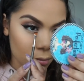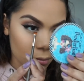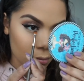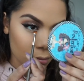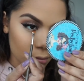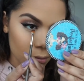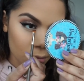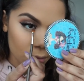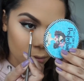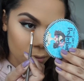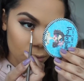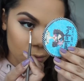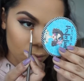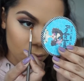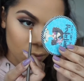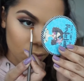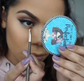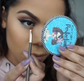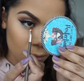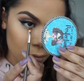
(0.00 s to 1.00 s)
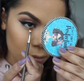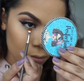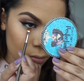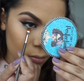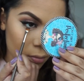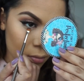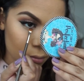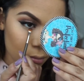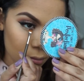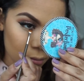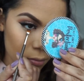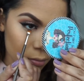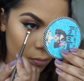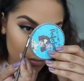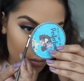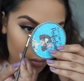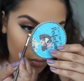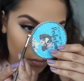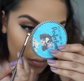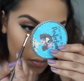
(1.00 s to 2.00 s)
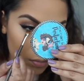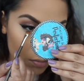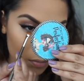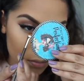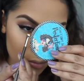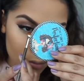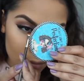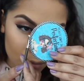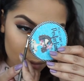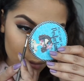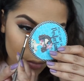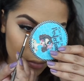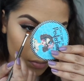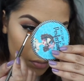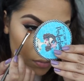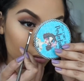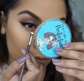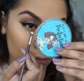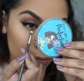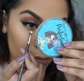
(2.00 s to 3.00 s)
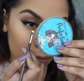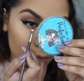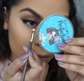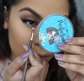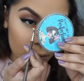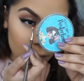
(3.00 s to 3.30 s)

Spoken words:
Sweetheart again and just setting that on the bottom lash line.